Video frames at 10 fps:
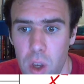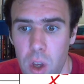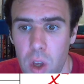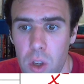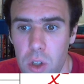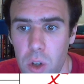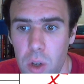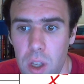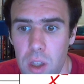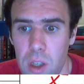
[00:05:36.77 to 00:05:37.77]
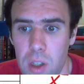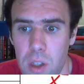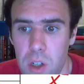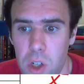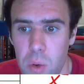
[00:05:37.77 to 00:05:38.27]
So in this
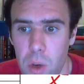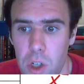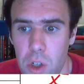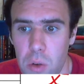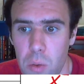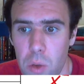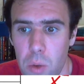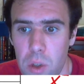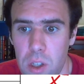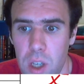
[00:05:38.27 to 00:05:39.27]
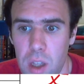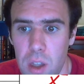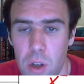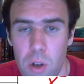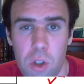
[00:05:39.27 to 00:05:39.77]
situation, we would say that
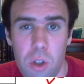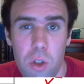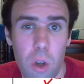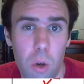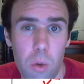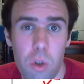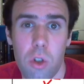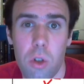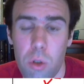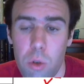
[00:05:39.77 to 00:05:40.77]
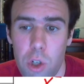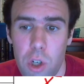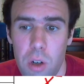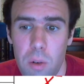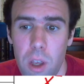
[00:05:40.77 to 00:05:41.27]
there is no
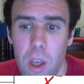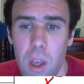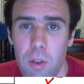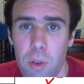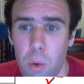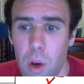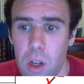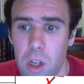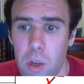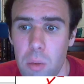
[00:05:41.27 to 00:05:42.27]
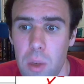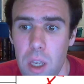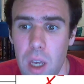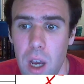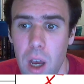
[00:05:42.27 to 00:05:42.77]
solution. If you wanted to
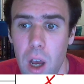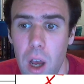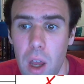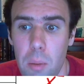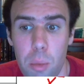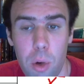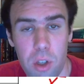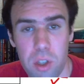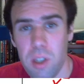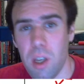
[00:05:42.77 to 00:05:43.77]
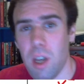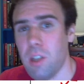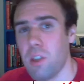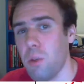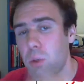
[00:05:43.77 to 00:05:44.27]
be
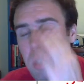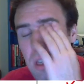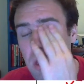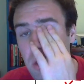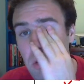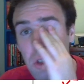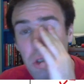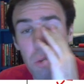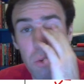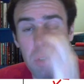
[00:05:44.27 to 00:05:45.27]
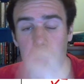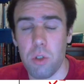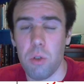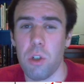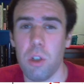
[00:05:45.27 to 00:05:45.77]
precise, you would say that there's no real
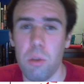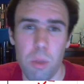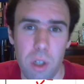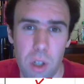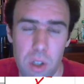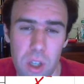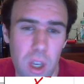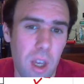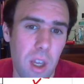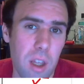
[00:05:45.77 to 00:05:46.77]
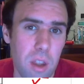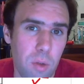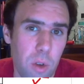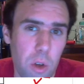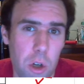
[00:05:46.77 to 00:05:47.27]
solution because in the
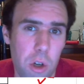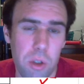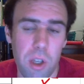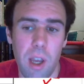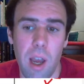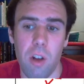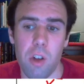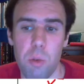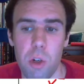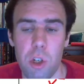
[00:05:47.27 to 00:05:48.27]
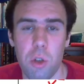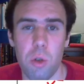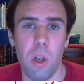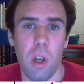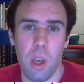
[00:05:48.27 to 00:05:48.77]
future you'll take Algebra
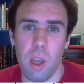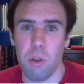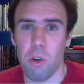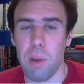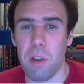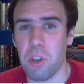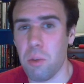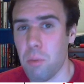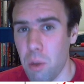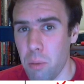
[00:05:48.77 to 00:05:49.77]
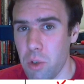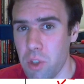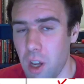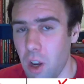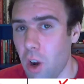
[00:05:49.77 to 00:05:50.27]
2 and learn about some numbers
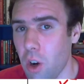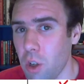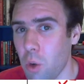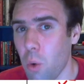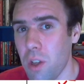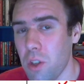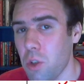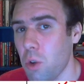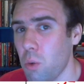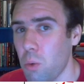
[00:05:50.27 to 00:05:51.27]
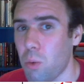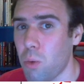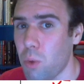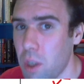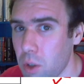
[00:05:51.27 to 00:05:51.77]
that aren't quite so
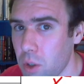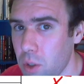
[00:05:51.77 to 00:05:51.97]
real.